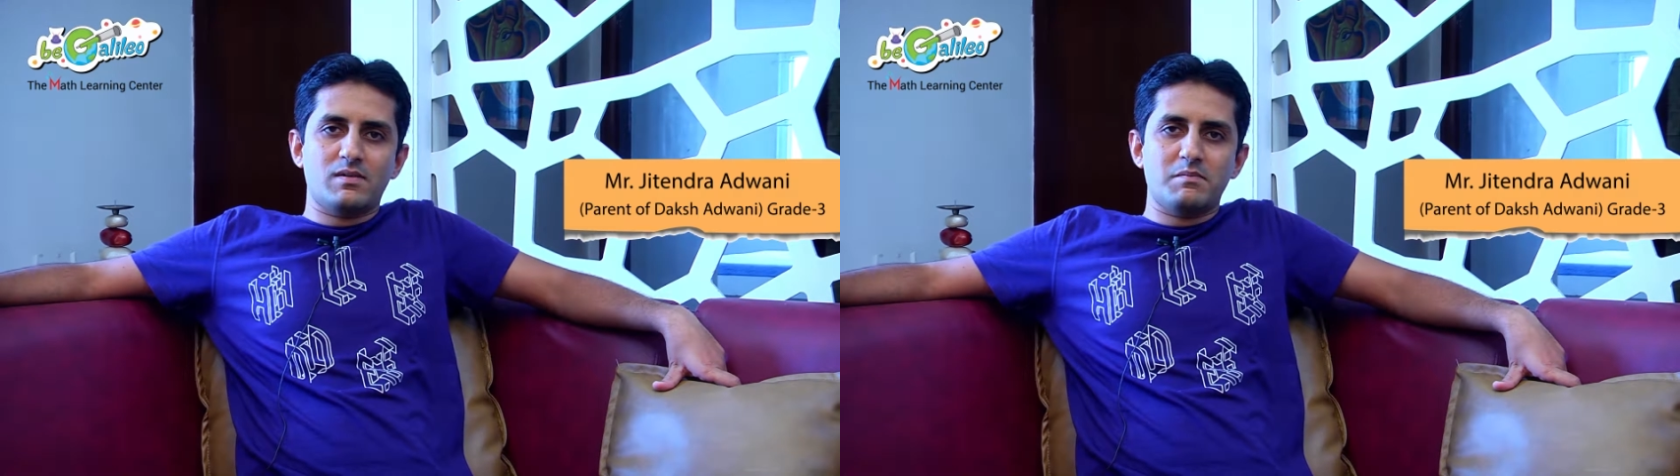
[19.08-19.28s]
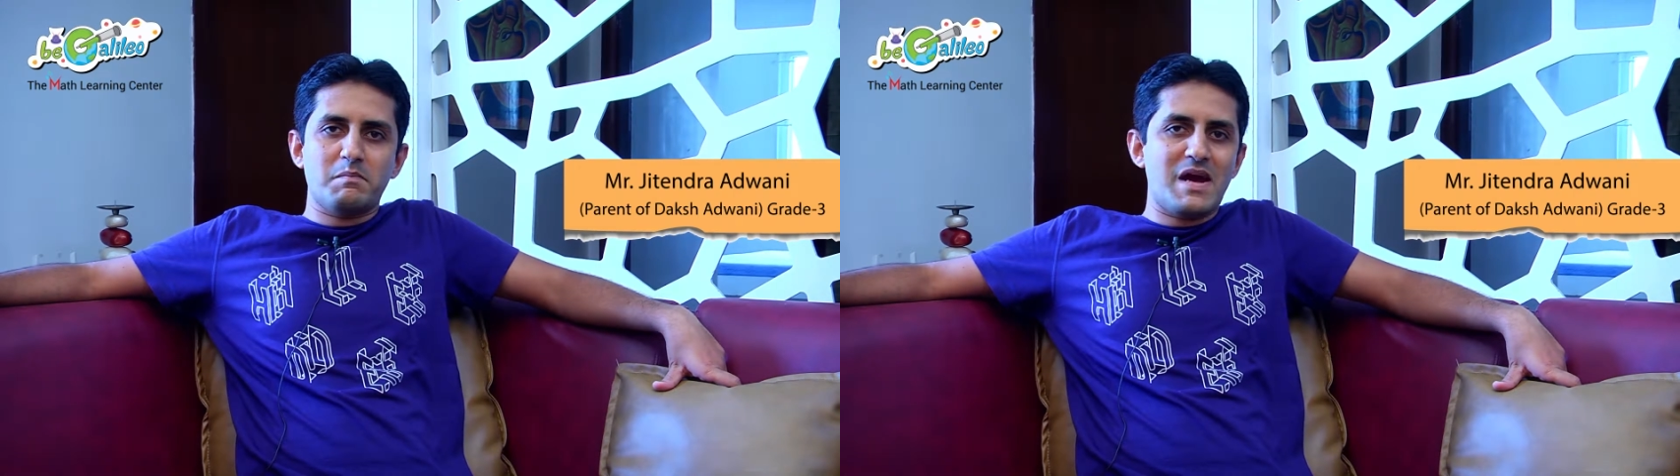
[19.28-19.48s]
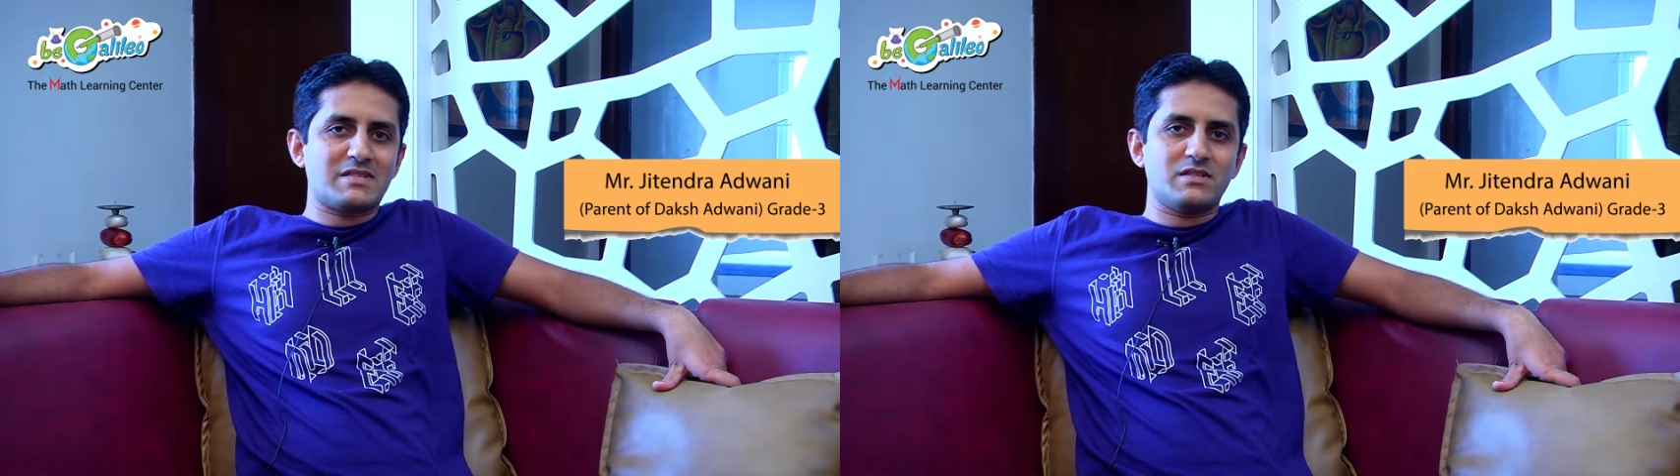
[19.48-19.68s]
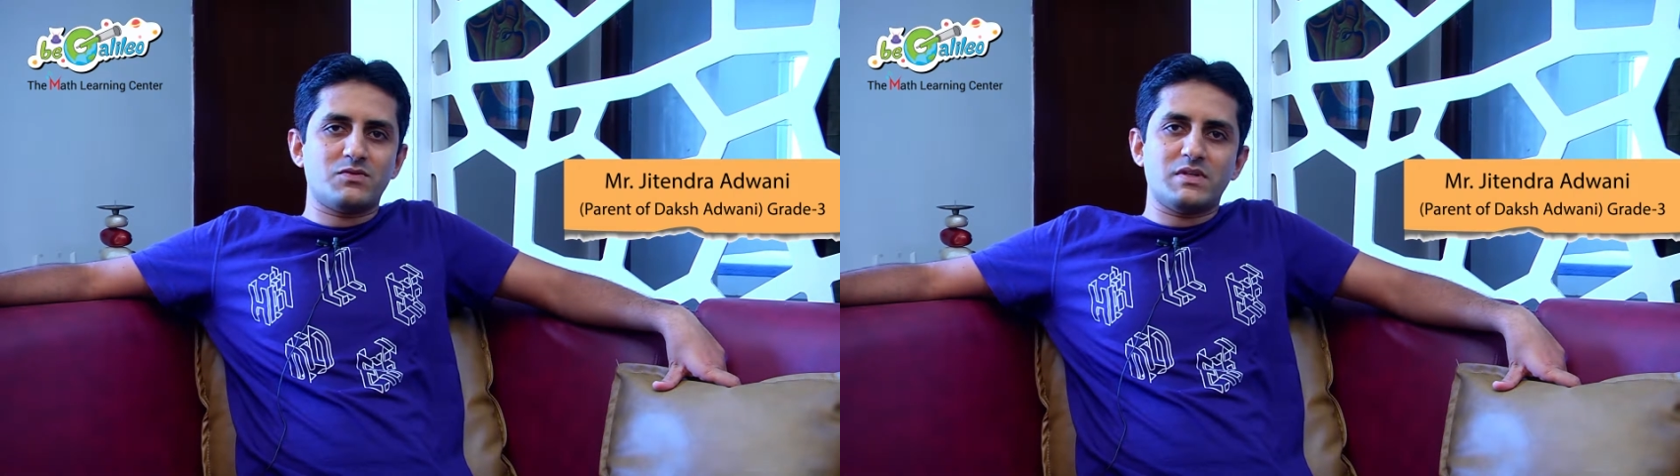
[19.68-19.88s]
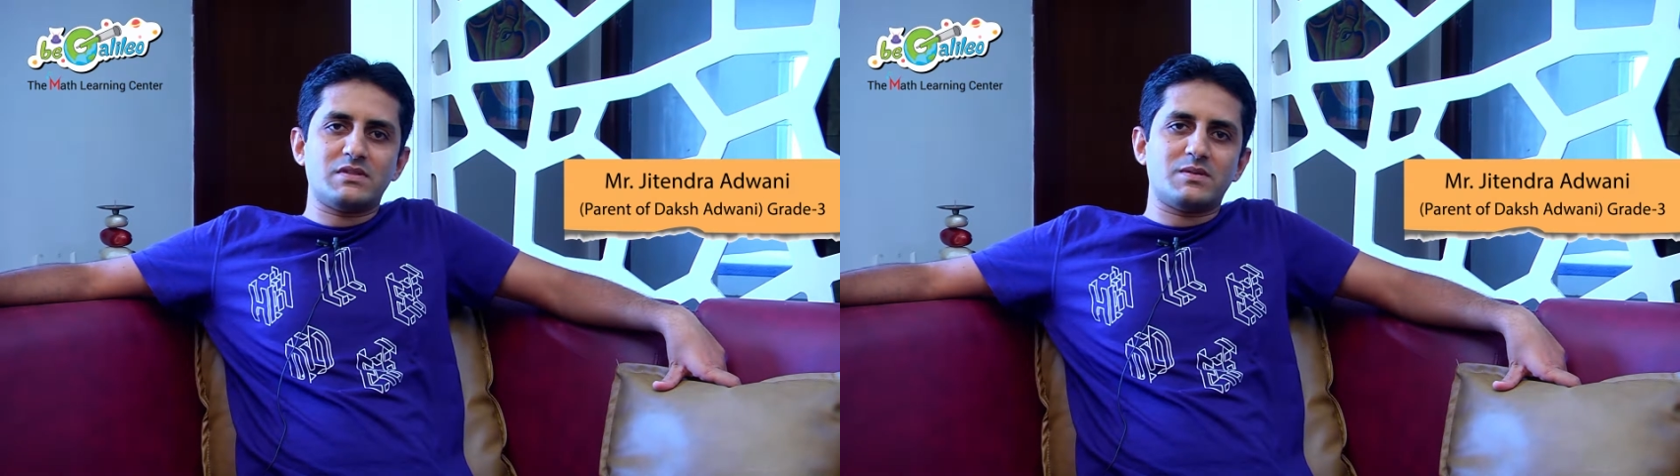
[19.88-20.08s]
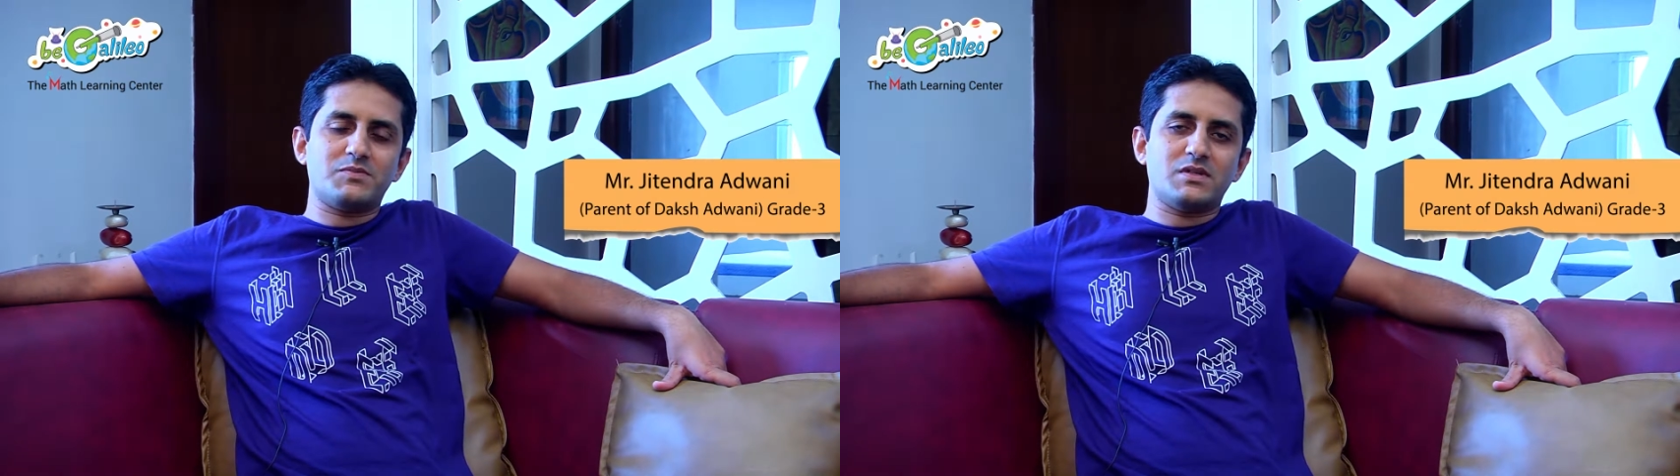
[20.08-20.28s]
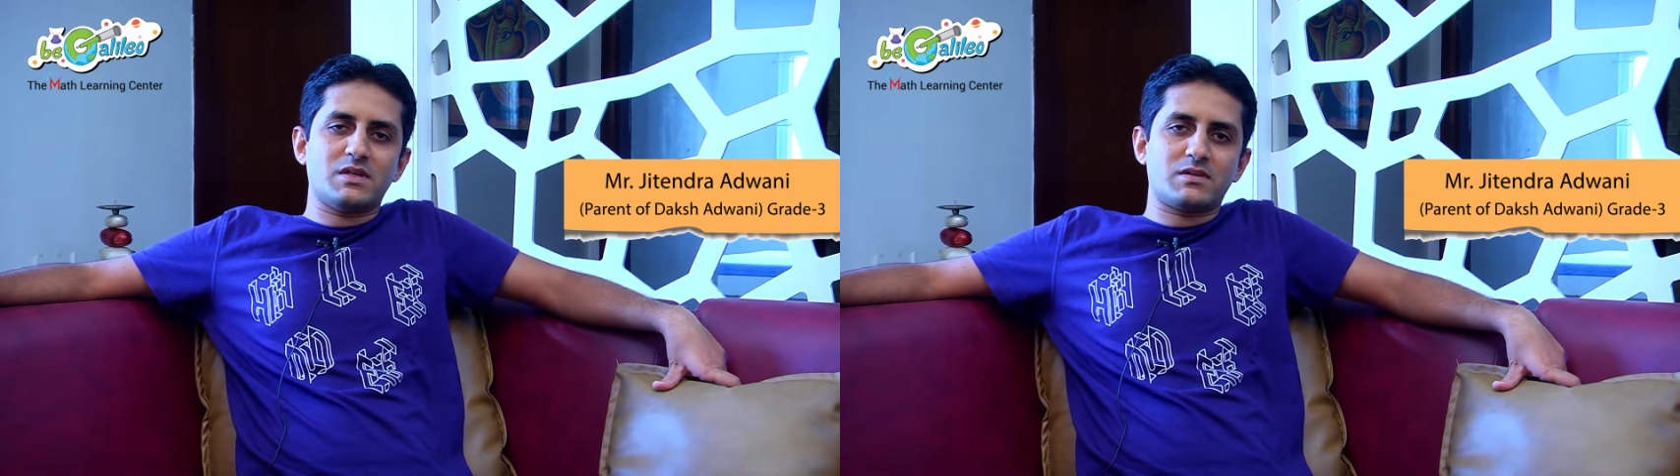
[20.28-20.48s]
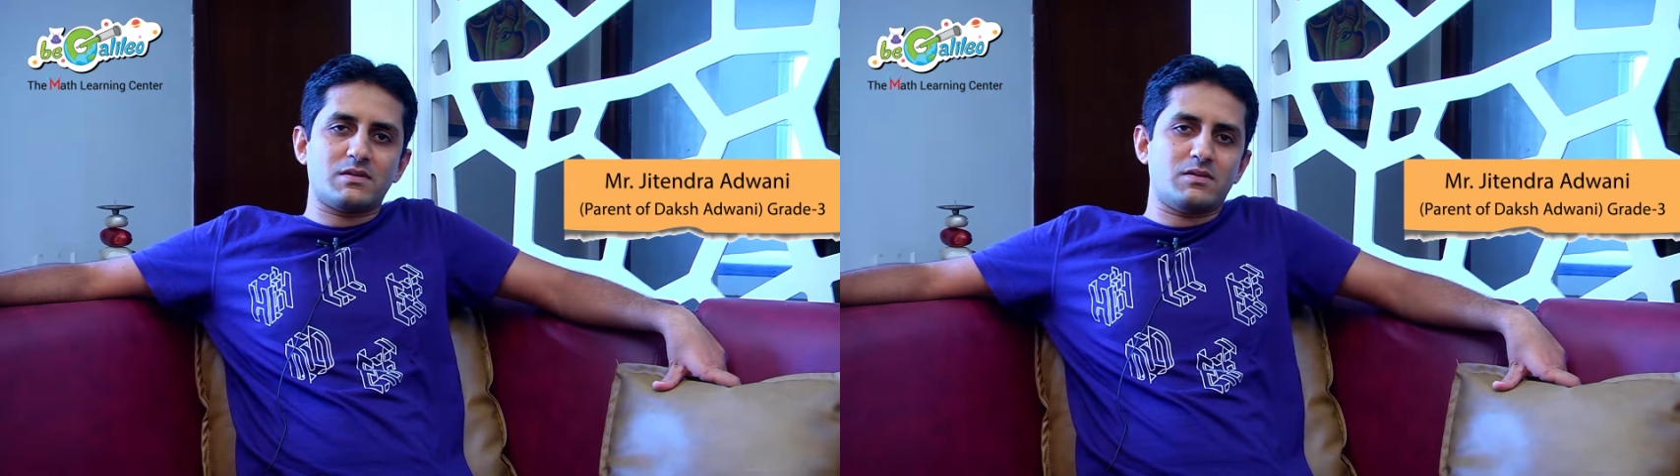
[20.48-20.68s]
Maths is the one
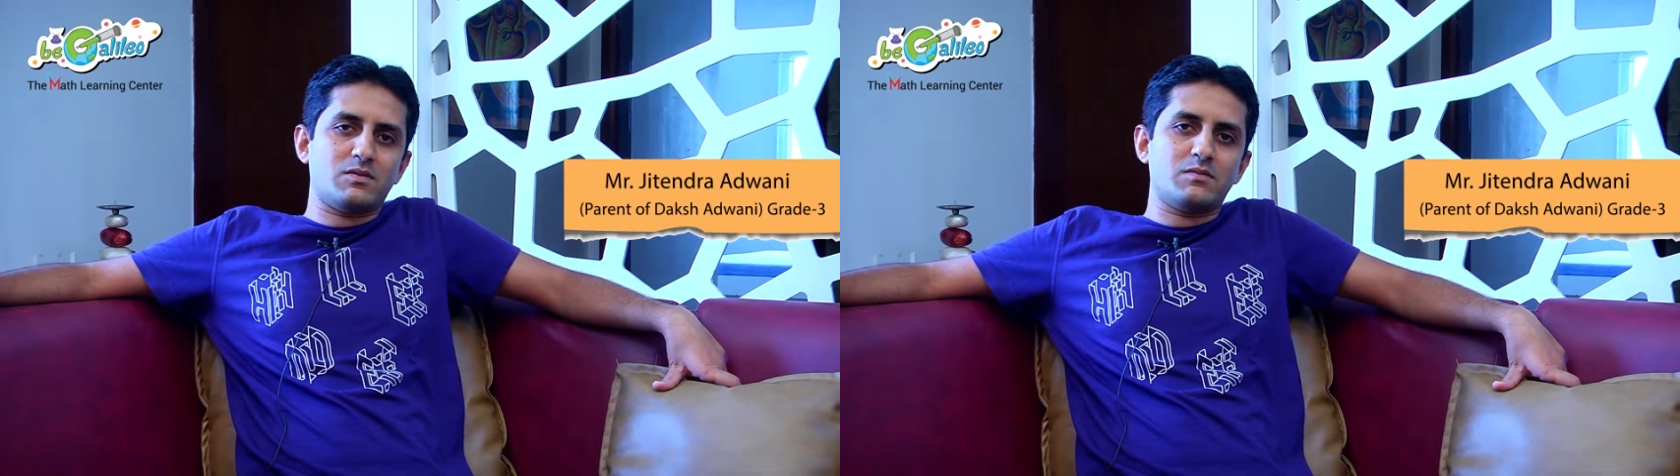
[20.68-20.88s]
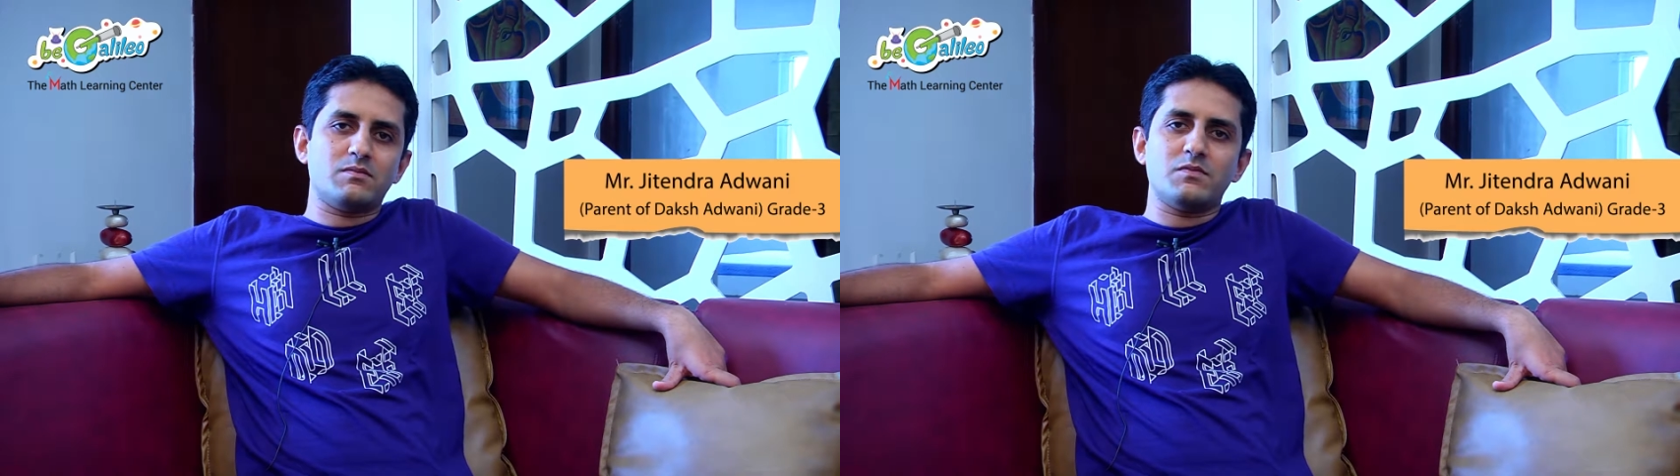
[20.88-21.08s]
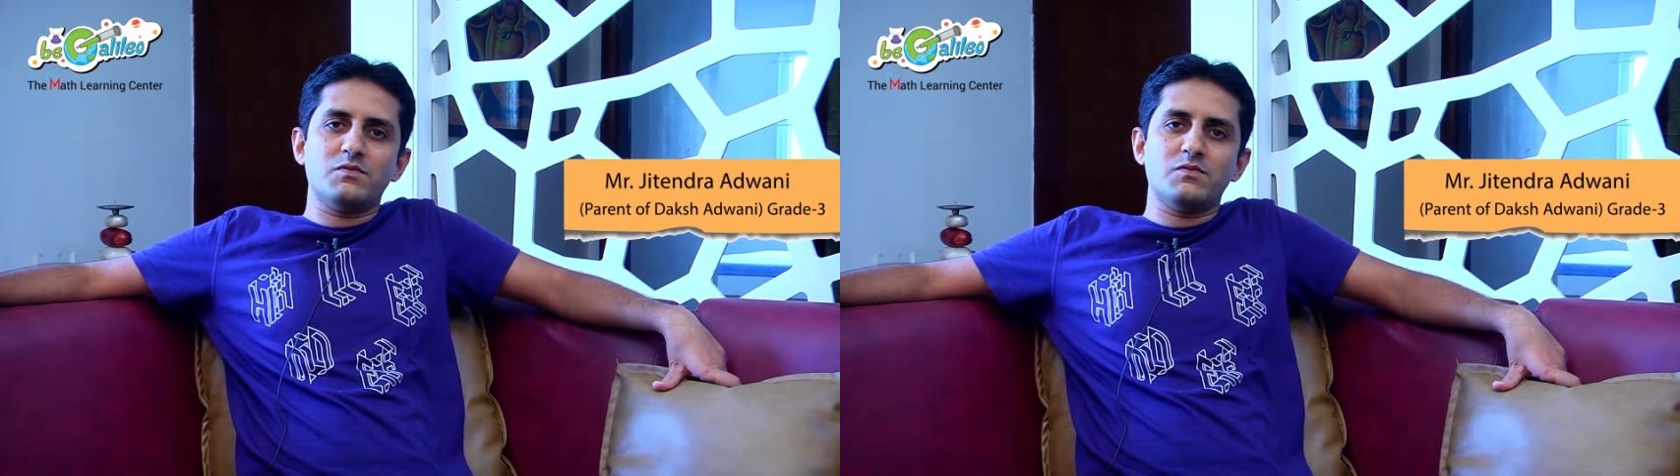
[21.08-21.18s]
subject, you know,